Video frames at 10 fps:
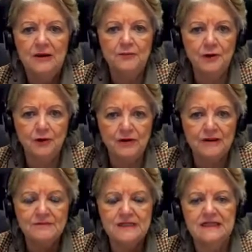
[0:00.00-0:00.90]

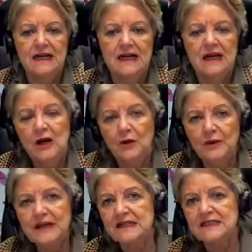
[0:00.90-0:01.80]
programs,
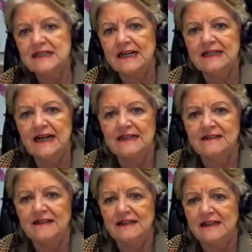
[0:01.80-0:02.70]
we can say
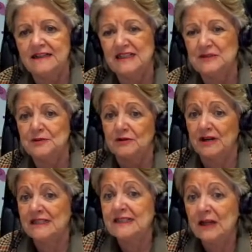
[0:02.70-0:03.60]
that it is
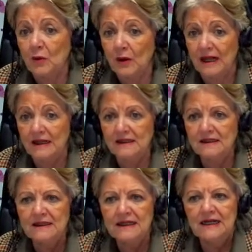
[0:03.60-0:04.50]
progressing well,
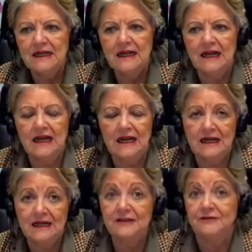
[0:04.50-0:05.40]

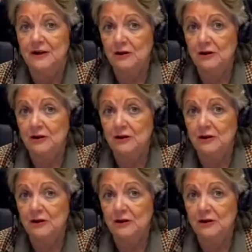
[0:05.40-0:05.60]
given